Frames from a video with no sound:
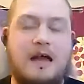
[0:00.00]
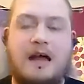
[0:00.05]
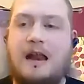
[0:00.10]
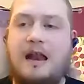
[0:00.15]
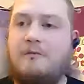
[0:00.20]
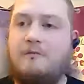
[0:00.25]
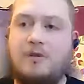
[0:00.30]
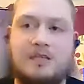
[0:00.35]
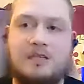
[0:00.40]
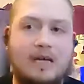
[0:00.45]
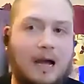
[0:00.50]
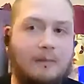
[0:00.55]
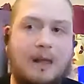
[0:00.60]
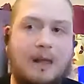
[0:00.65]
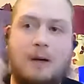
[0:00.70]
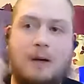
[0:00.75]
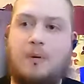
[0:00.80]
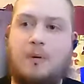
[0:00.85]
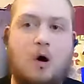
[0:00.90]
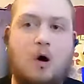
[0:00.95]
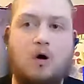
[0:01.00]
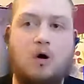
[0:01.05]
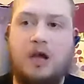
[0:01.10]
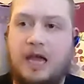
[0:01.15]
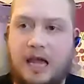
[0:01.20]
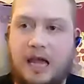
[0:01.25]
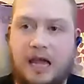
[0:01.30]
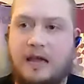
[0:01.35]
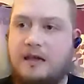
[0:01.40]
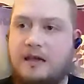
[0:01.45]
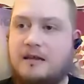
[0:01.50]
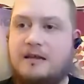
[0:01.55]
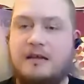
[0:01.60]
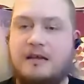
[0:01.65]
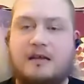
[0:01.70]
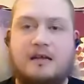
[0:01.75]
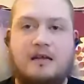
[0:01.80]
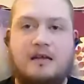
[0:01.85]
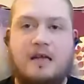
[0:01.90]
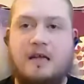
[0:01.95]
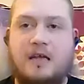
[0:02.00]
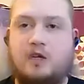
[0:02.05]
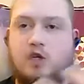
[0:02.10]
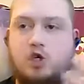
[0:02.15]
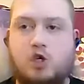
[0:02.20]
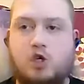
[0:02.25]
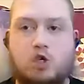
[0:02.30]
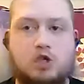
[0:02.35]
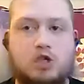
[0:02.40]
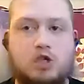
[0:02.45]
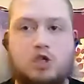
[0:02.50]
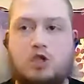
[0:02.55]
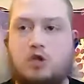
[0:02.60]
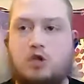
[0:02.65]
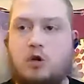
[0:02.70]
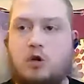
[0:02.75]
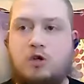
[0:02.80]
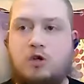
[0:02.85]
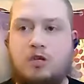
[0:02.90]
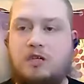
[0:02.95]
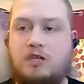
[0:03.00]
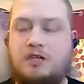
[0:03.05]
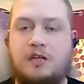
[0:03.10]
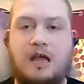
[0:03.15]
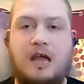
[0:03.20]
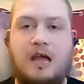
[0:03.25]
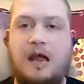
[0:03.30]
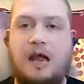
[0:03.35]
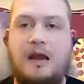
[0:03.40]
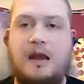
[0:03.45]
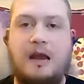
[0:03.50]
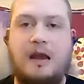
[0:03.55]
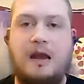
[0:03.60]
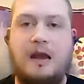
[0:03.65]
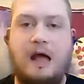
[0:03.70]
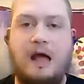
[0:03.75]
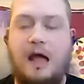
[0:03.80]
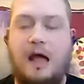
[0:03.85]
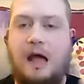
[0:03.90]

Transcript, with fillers: and every time that ball hit it just thundered and